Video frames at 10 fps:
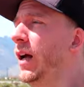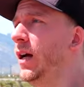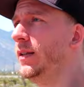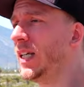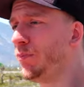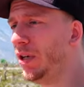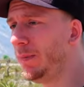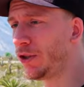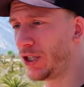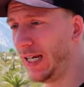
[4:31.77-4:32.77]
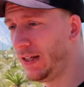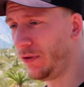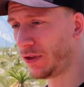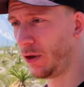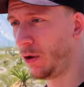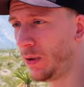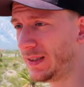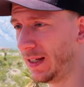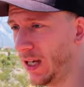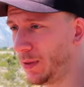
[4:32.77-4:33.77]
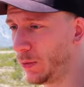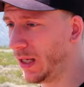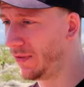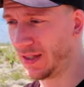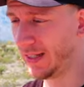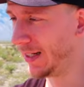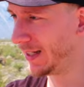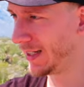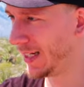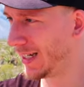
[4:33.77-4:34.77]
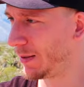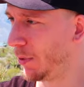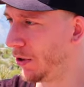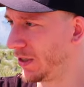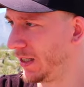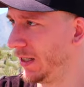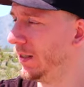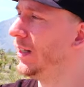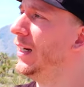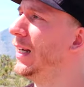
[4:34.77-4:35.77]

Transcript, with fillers: Uh, that's pretty much it for the whole setup. So we have, I think, six parts here.